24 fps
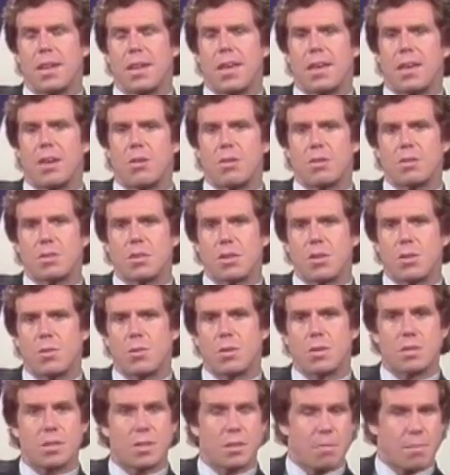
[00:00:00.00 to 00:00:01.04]
He also
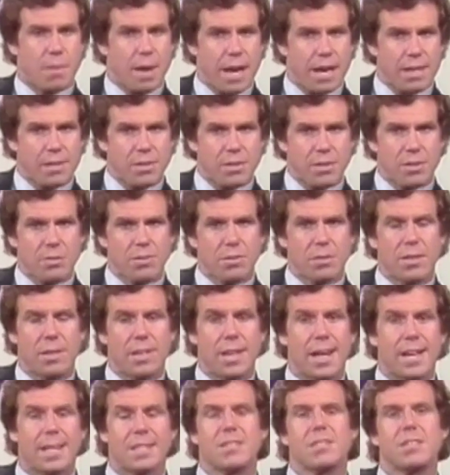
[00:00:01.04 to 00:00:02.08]
was the ambassador to the
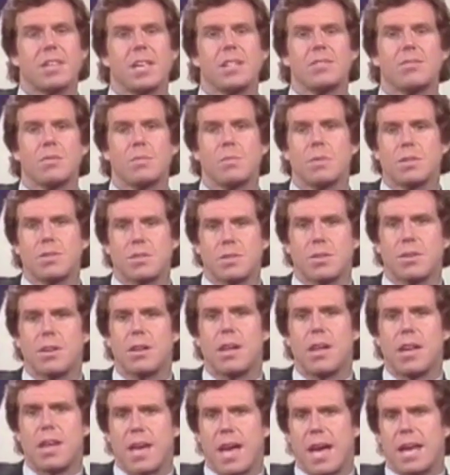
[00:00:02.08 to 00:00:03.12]
United States from Israel,
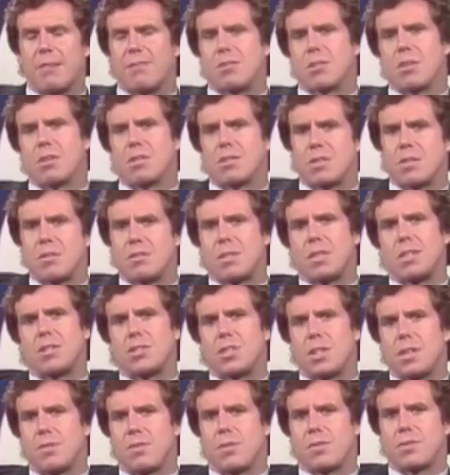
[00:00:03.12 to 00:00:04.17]
and he was also the
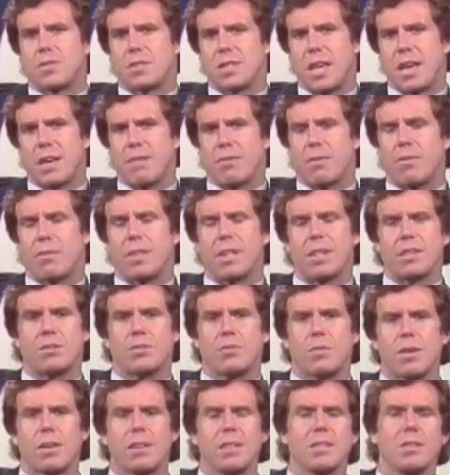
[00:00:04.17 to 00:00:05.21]
chief of staff of the
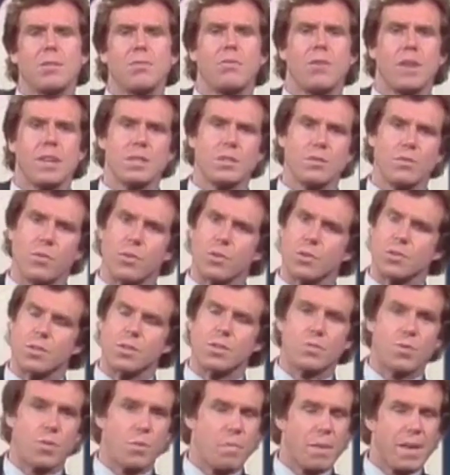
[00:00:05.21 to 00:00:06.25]
Israeli Defense
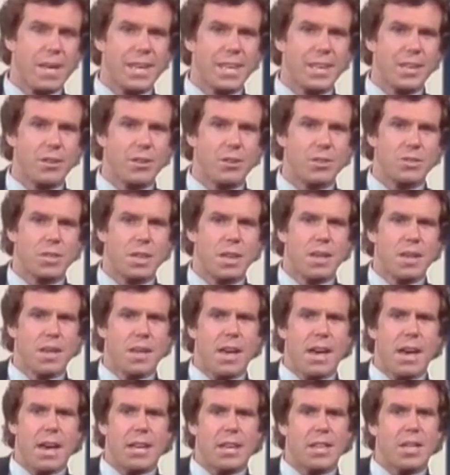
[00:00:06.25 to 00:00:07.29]
Forces for many years,
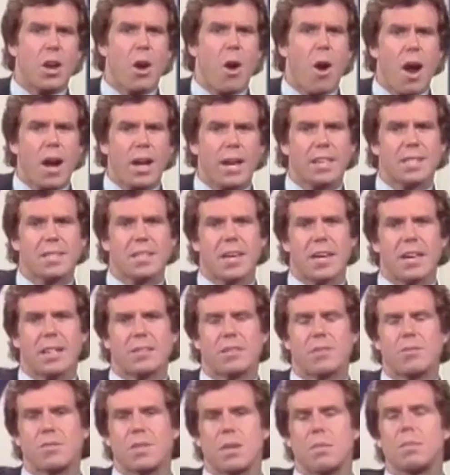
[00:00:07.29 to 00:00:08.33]
and the
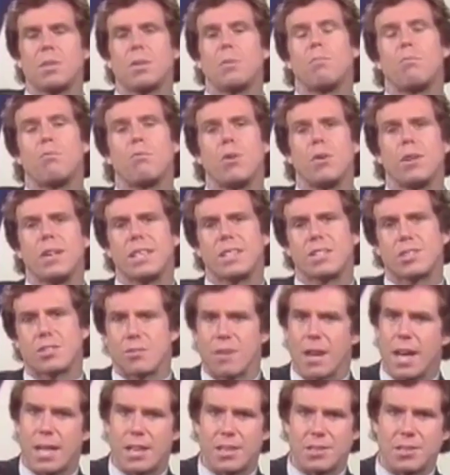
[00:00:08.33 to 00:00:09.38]
architect of some of the brilliant
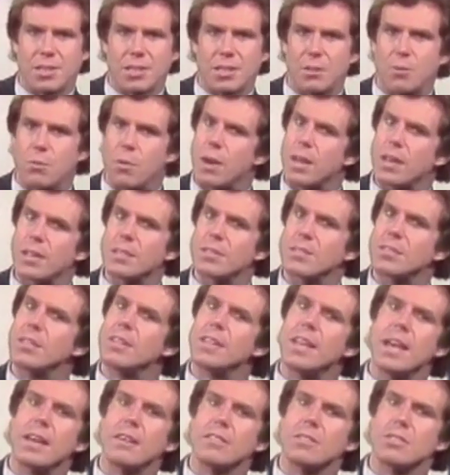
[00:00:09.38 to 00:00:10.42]
strategy that went into the
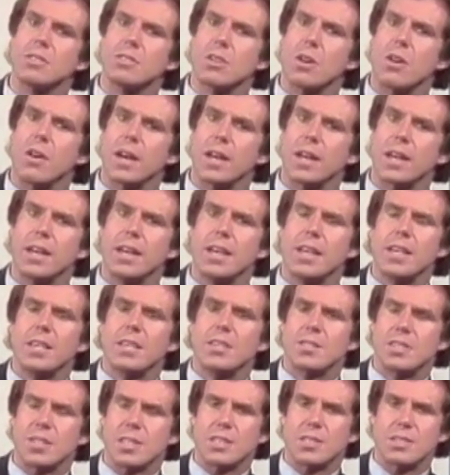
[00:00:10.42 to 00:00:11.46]
now historic
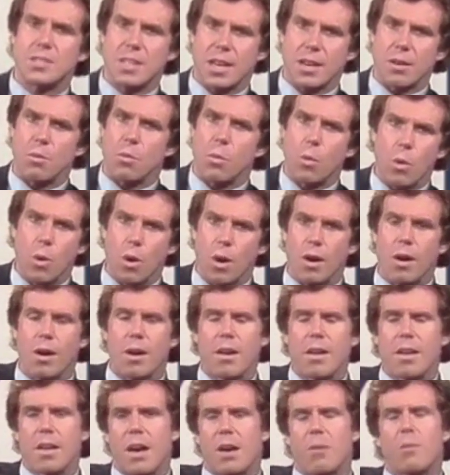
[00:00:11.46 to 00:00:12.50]
Six-Day War.
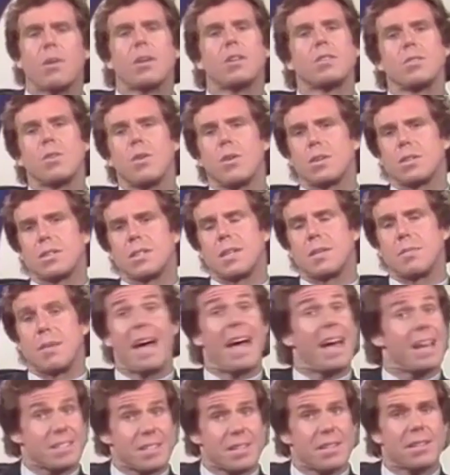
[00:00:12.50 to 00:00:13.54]
I want to talk to him.
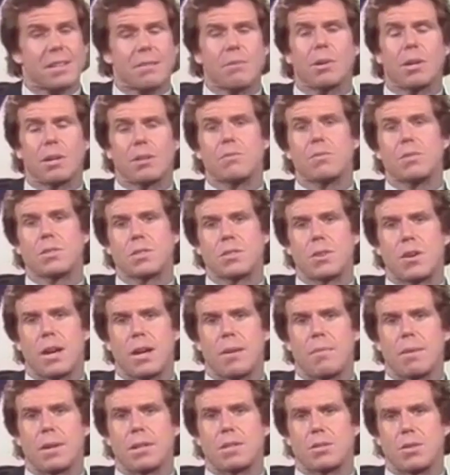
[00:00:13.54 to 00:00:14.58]
I actually think we'll start
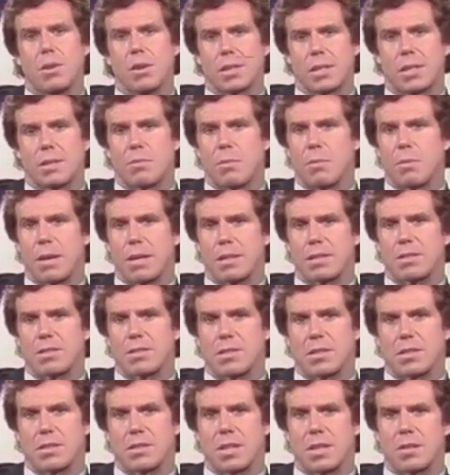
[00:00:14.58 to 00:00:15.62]
out by talking to him about the
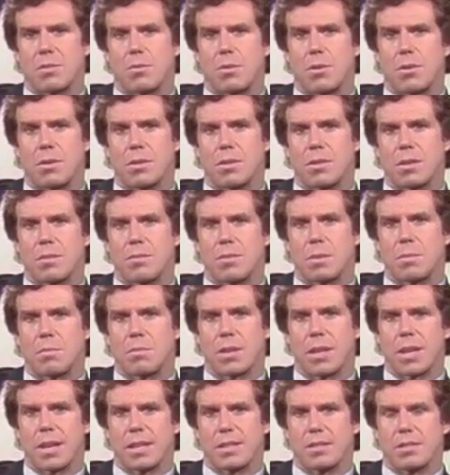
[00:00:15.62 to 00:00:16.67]
Six-Day War and some of the
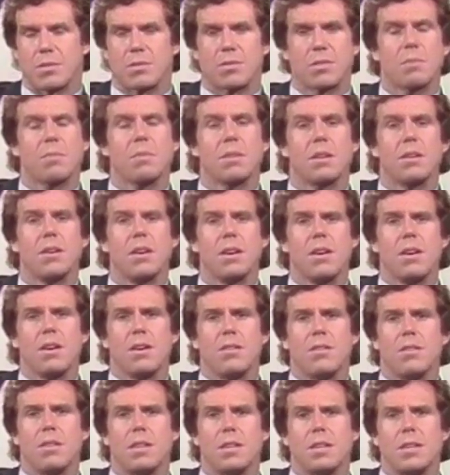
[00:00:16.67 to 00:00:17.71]
plans and some of
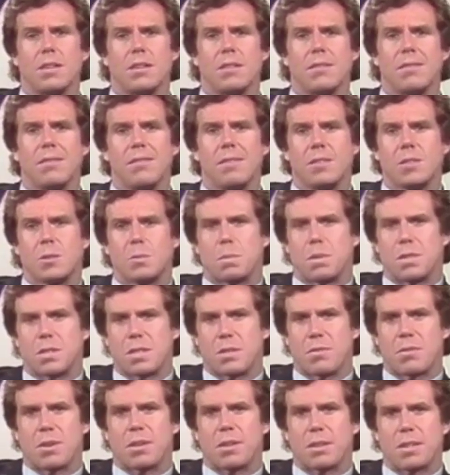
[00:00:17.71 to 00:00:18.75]
the
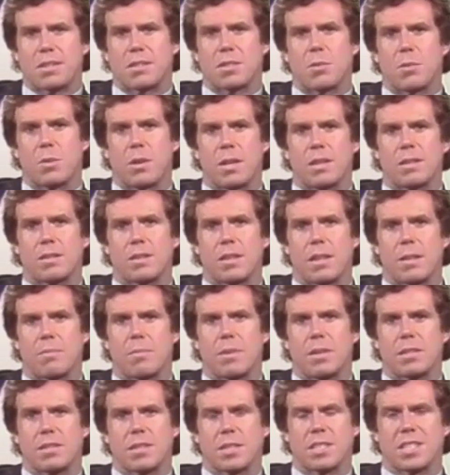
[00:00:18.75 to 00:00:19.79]
specific things that went into that
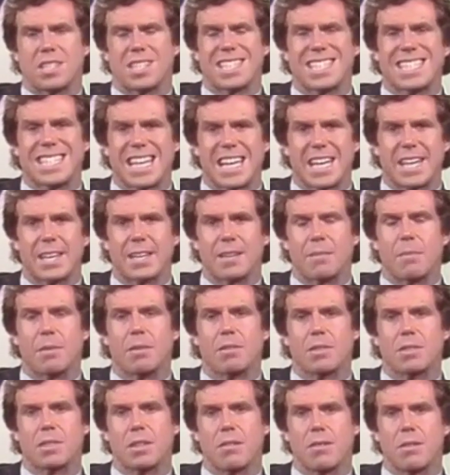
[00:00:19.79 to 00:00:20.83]
being such a stunning
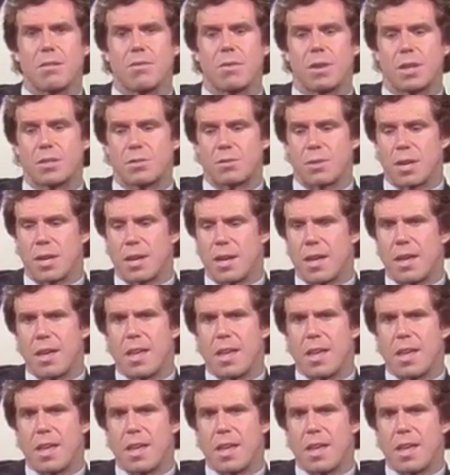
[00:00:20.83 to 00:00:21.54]
military victory.